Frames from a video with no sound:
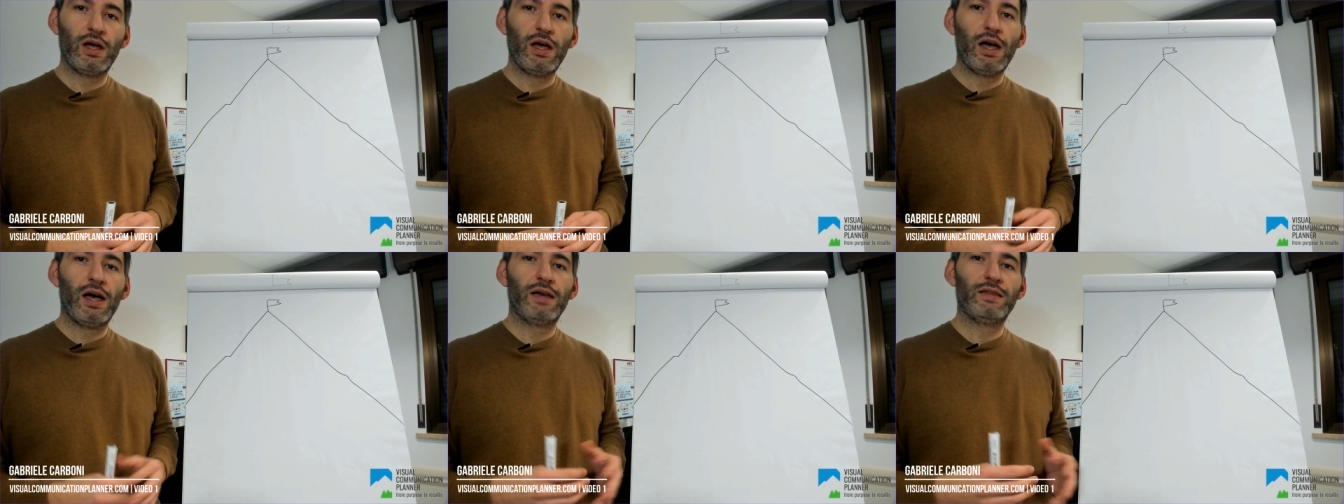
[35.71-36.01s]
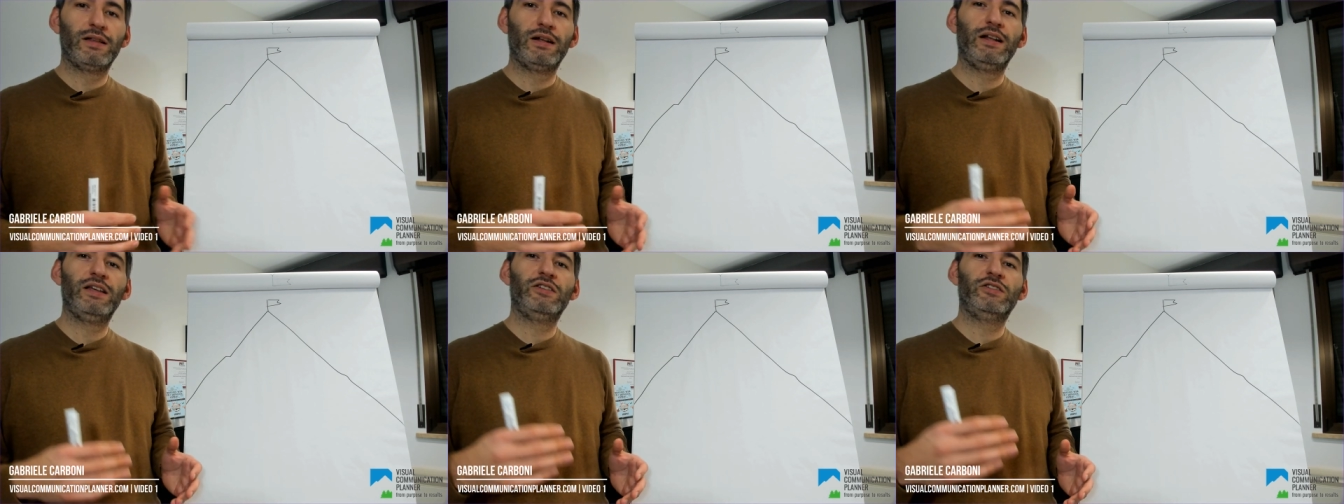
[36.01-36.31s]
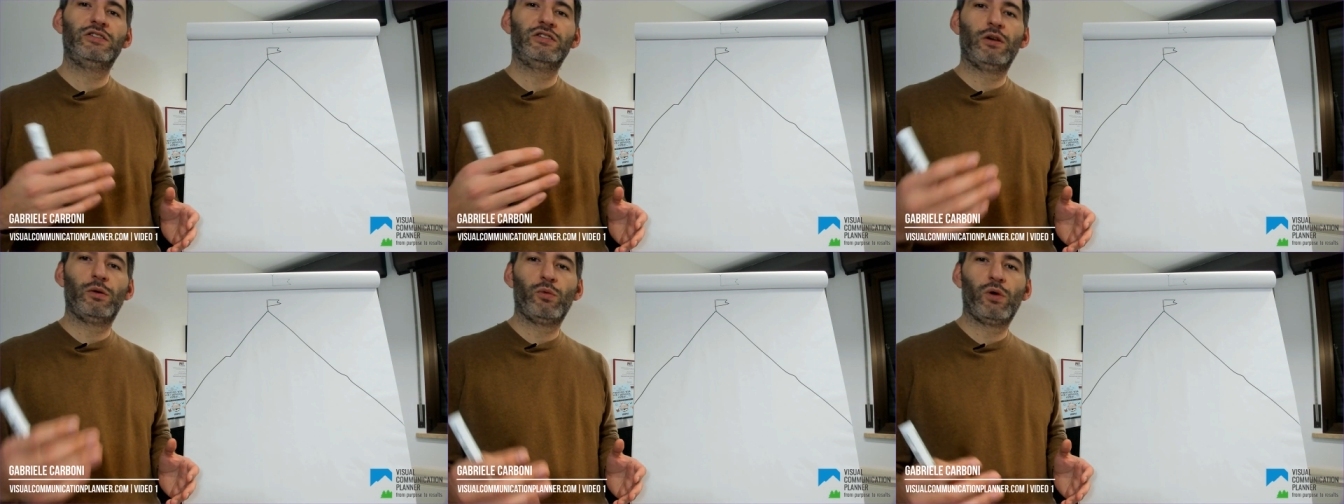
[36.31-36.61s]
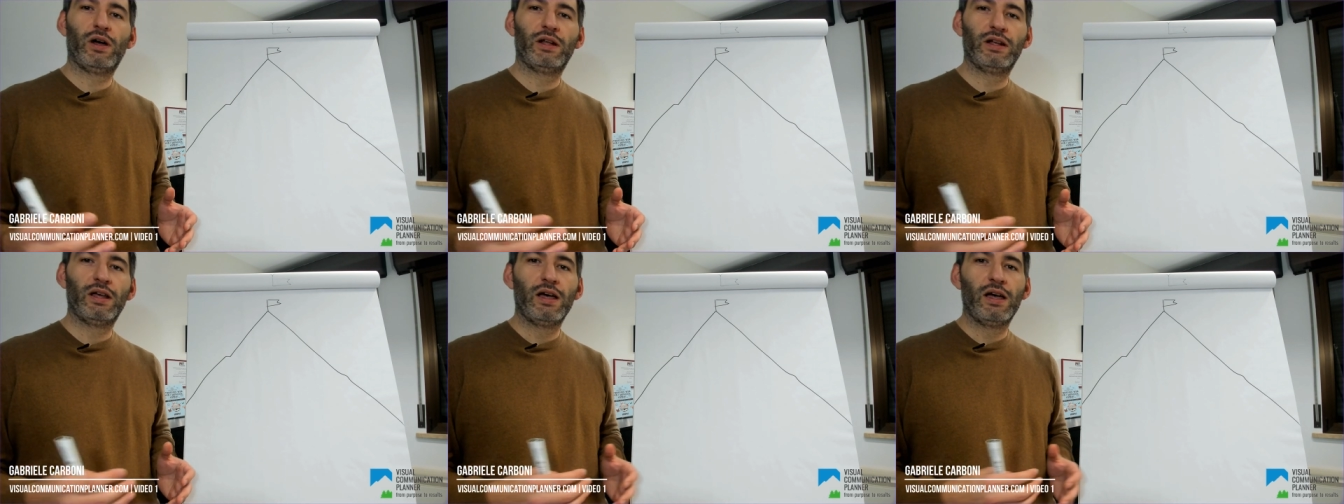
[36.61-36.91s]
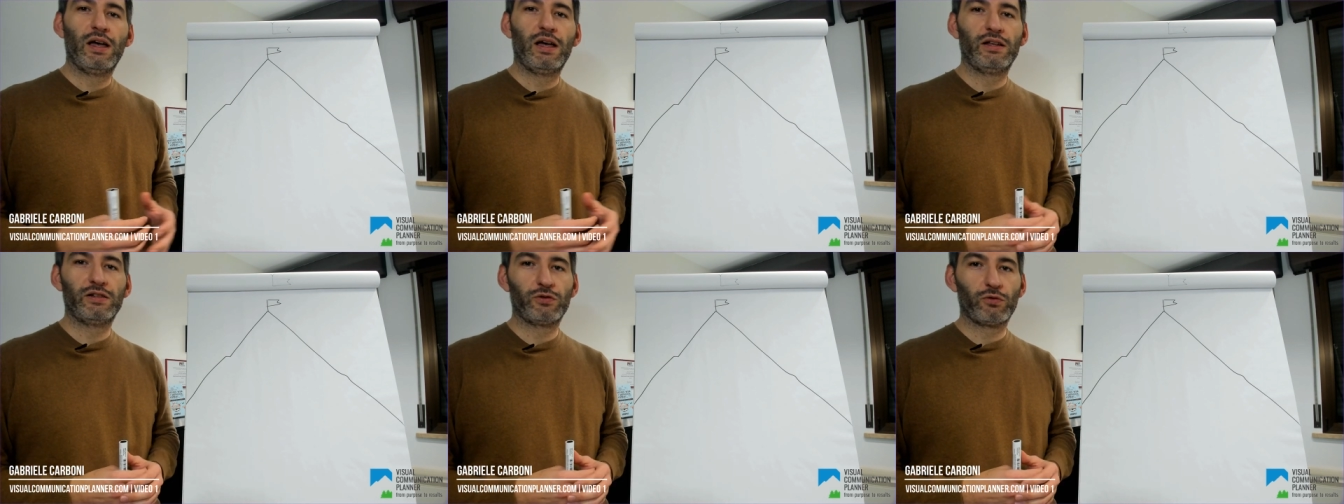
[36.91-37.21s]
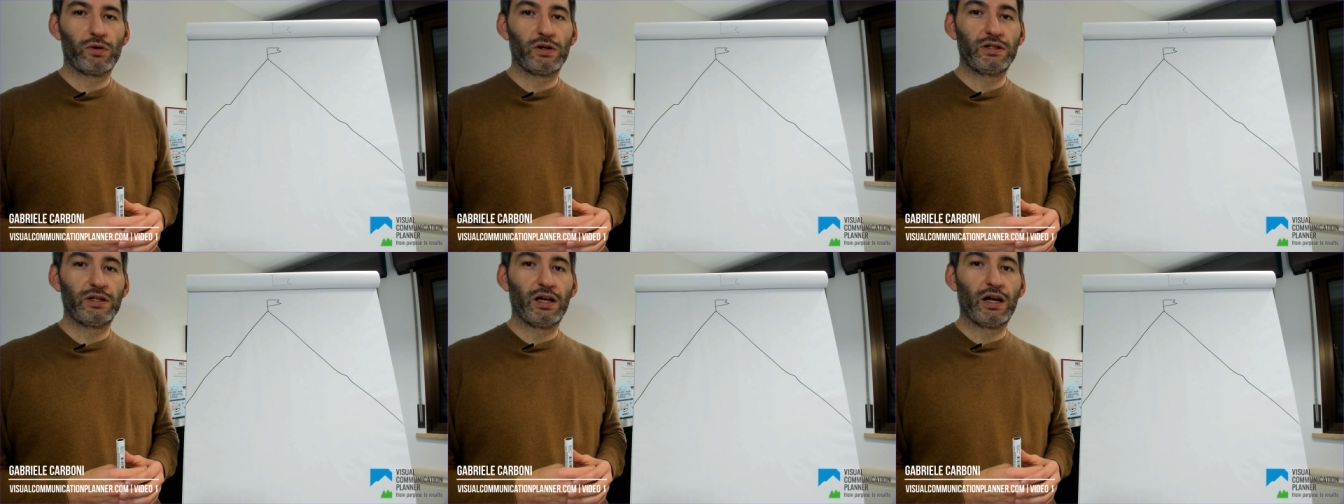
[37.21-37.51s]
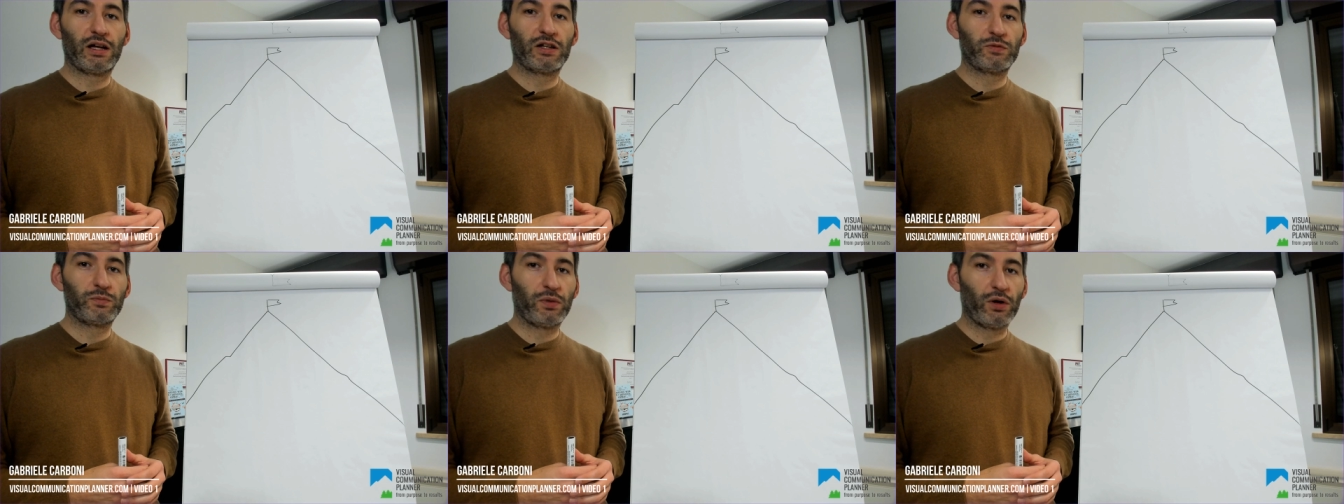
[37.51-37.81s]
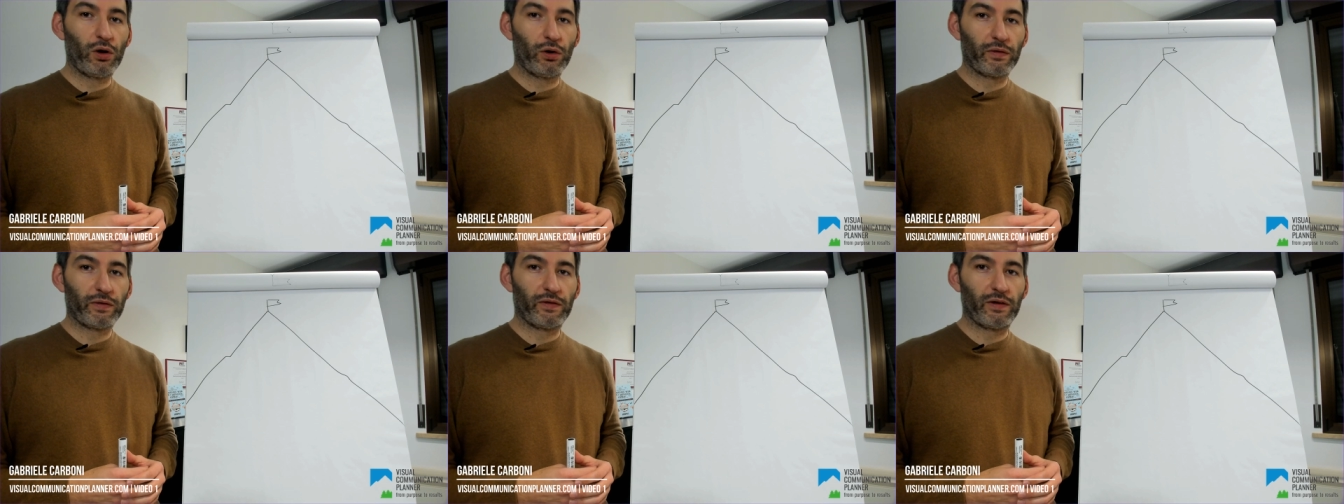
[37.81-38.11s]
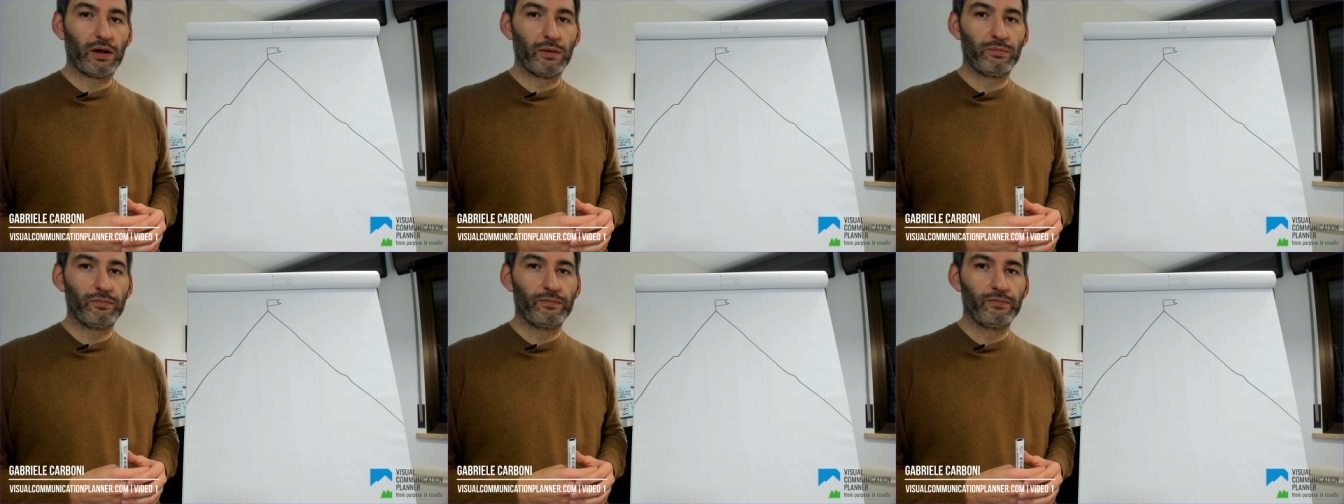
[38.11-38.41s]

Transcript: and unless someone has already explored them,